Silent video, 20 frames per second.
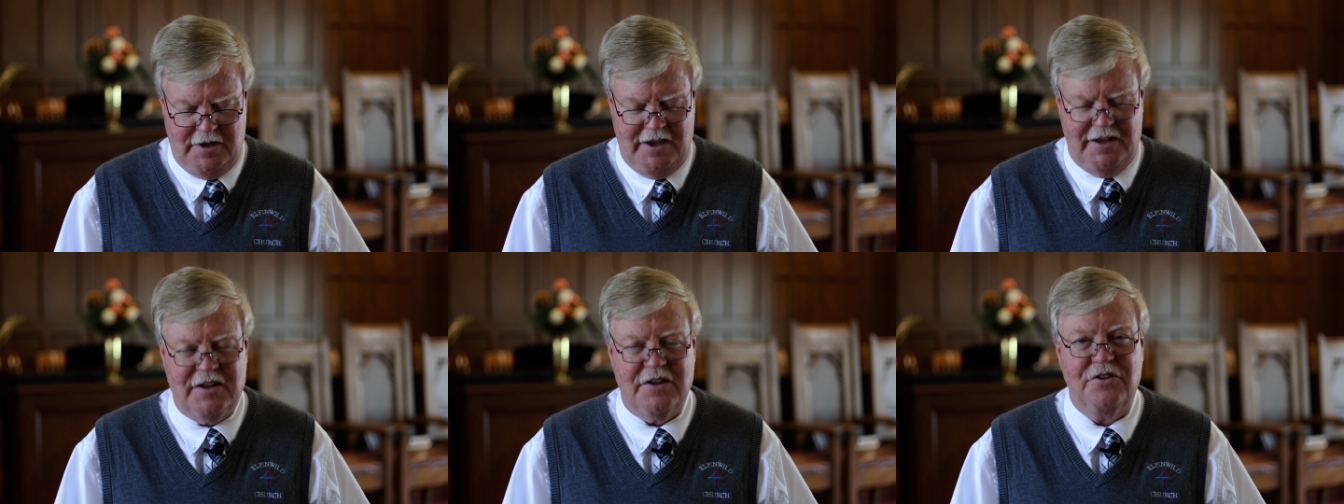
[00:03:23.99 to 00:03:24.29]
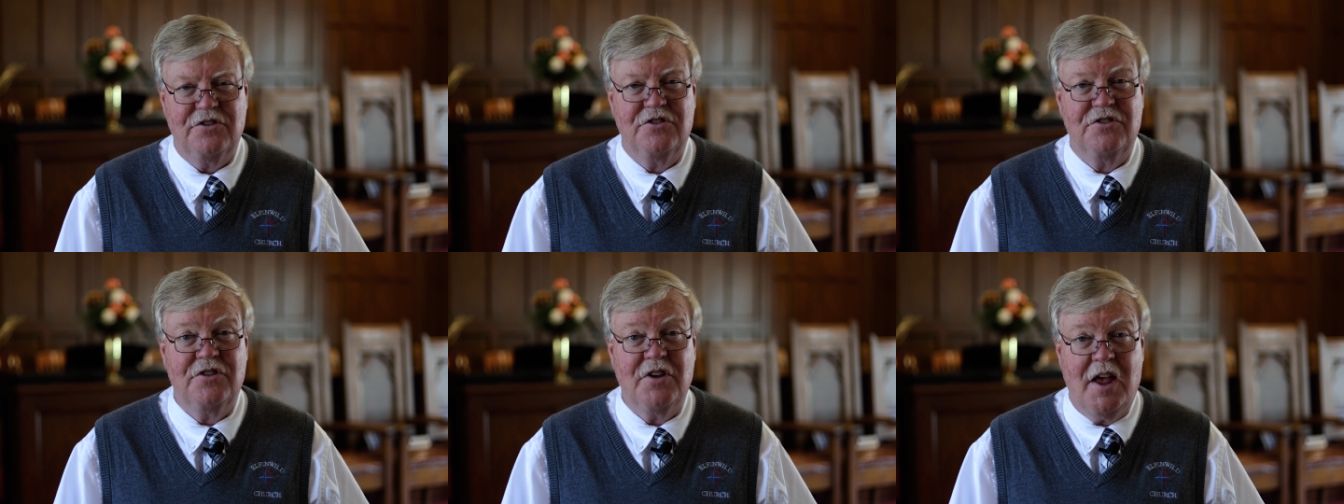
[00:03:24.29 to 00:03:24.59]
in
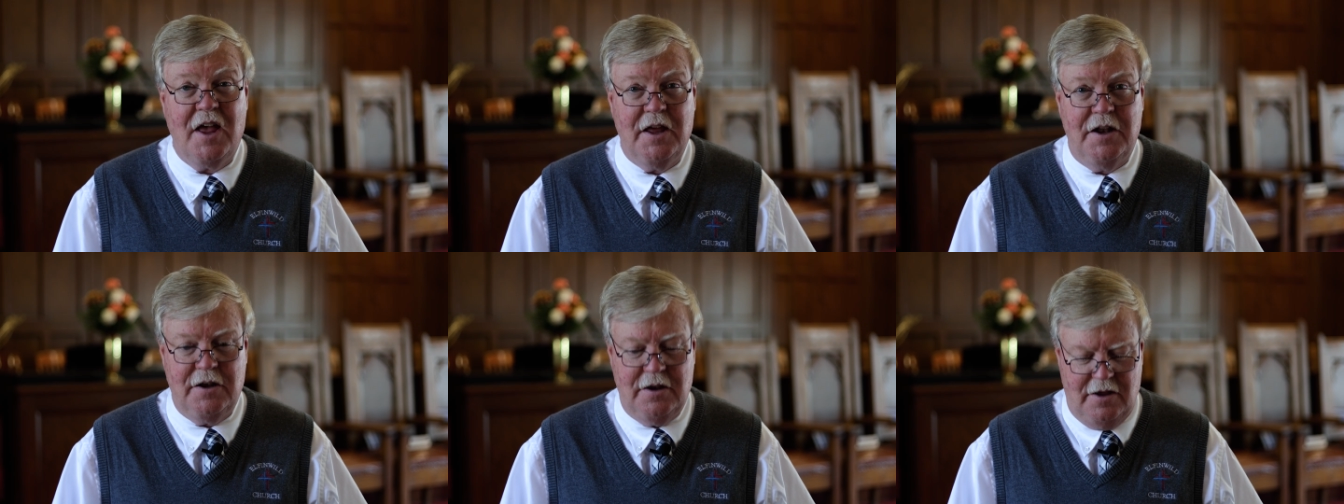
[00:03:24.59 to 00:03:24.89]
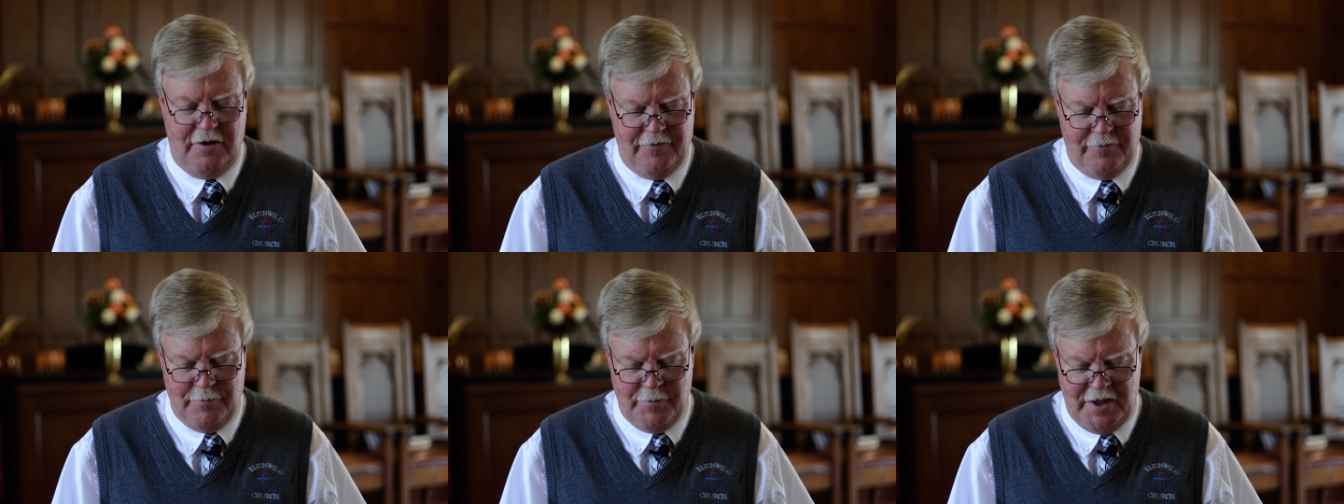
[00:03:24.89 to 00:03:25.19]
a
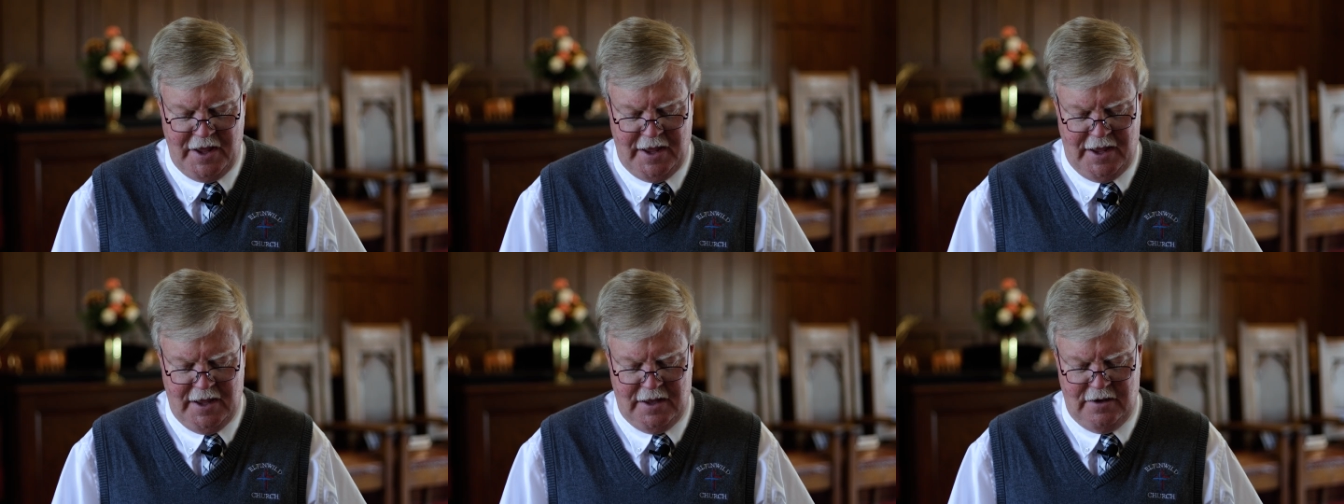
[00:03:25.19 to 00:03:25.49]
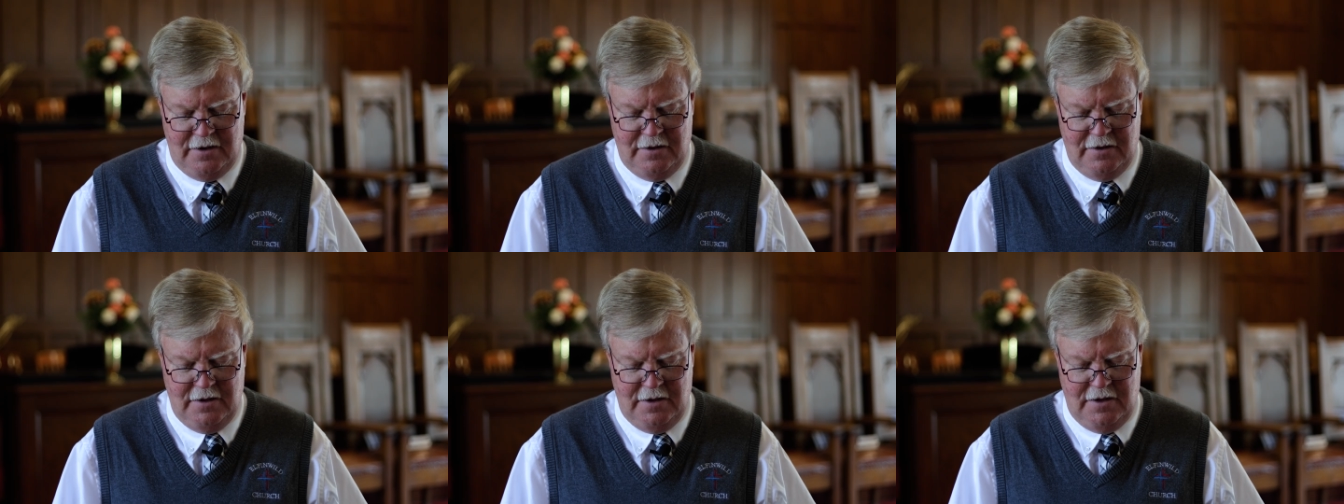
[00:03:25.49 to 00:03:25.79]
son of
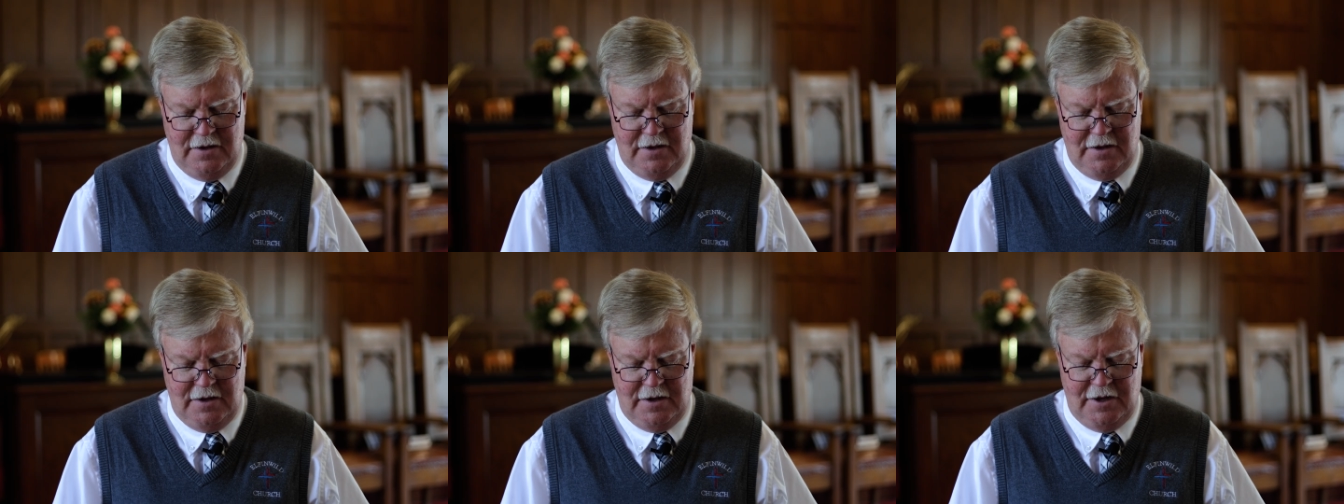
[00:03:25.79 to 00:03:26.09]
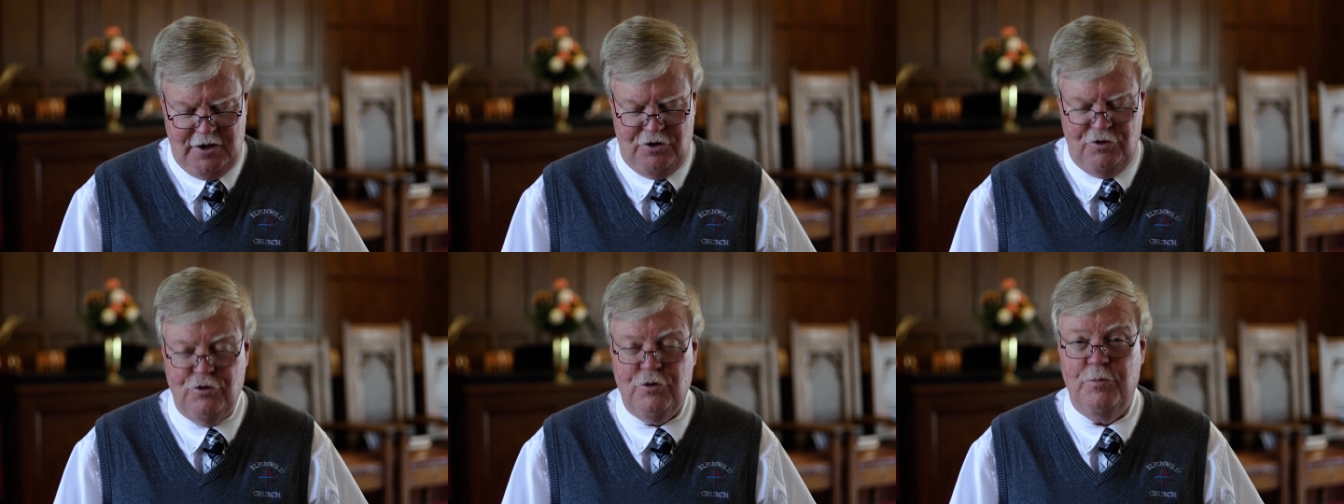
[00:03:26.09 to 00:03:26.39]
man
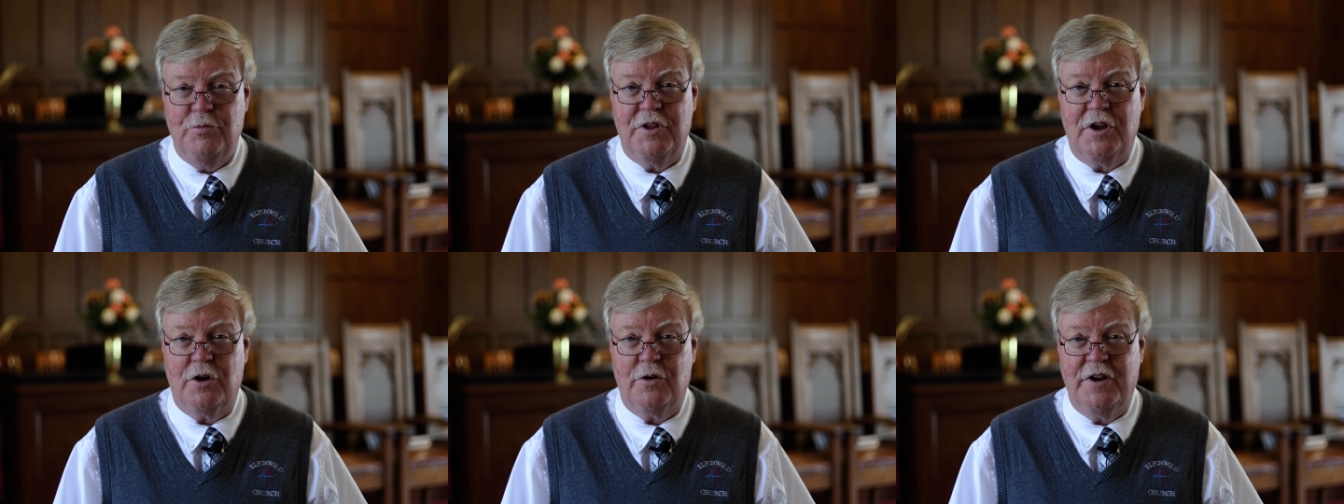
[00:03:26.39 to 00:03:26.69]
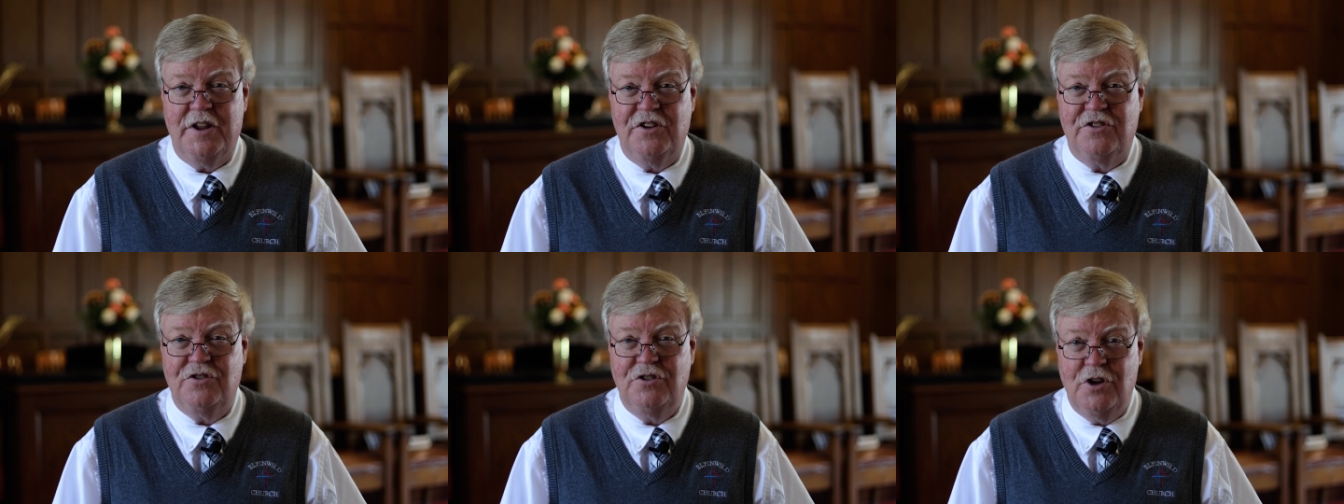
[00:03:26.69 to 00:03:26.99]
in whom
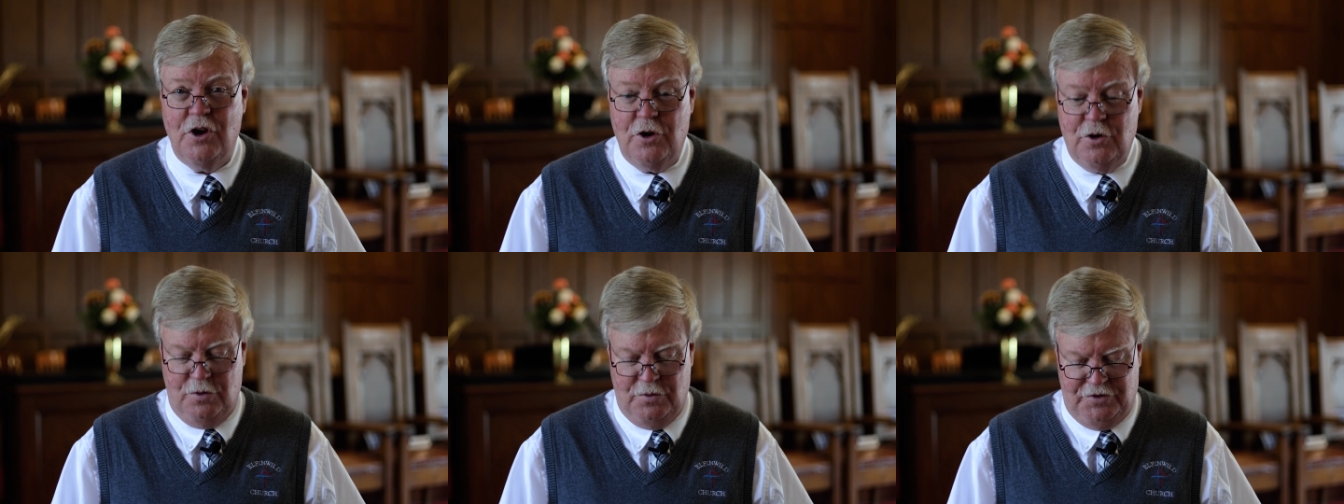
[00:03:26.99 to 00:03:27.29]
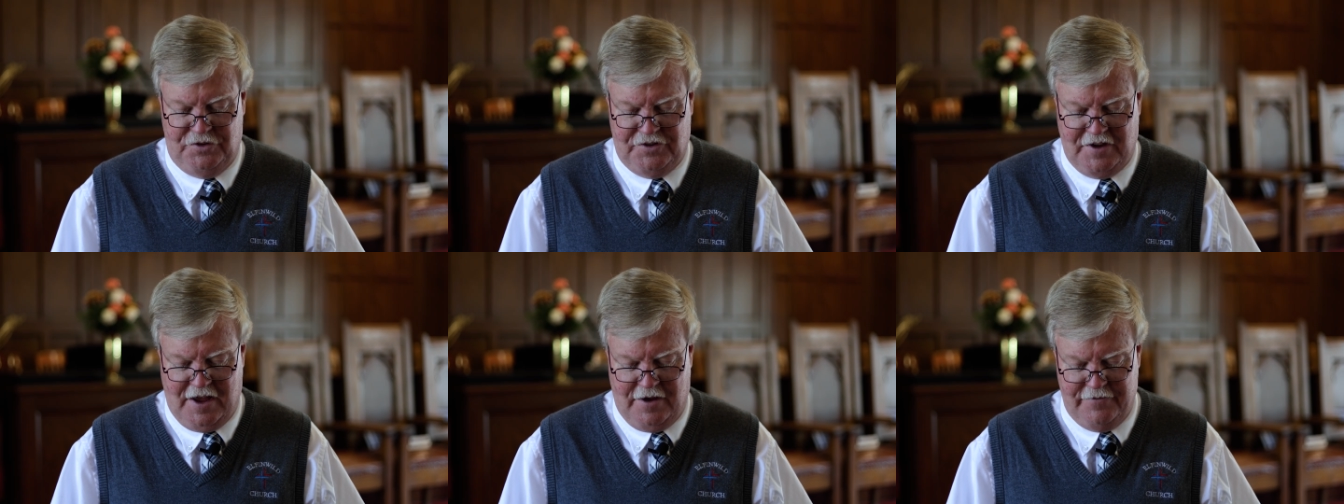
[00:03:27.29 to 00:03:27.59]
there is
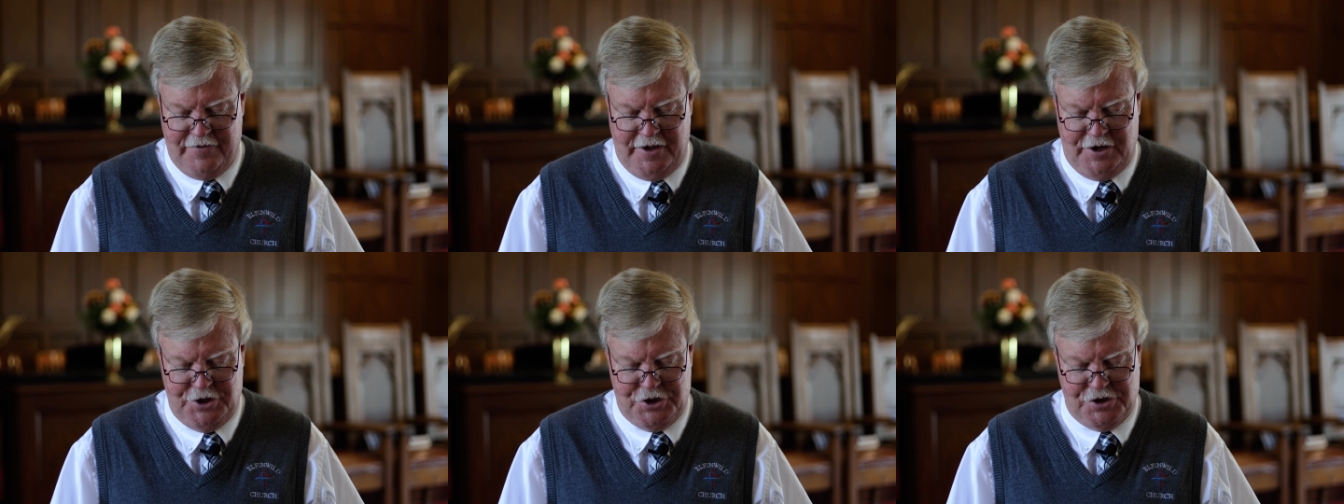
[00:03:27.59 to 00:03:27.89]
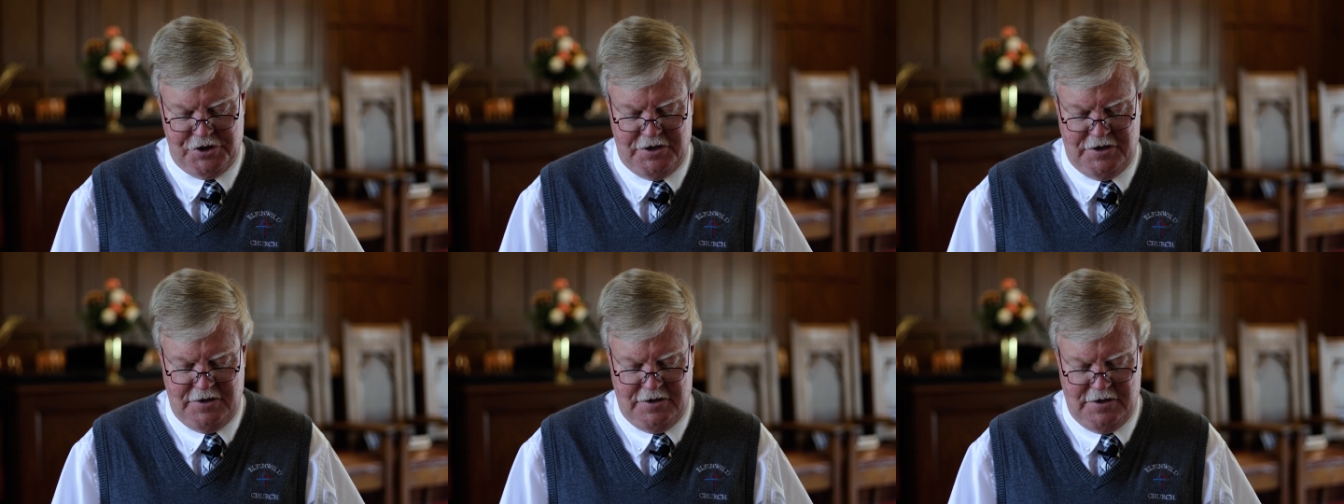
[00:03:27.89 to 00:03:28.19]
no
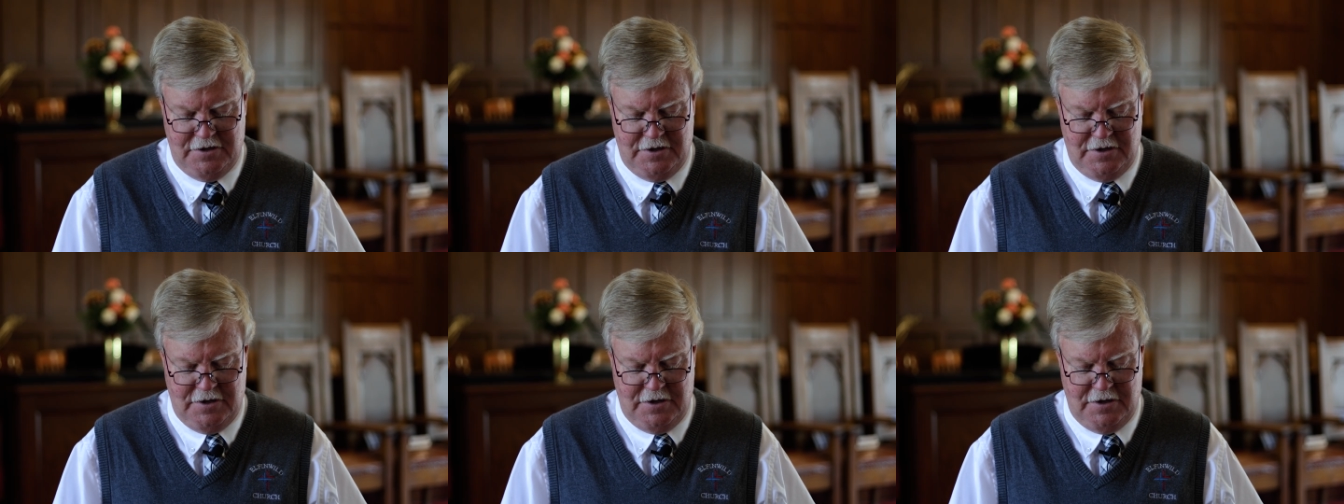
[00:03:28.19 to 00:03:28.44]
salvation.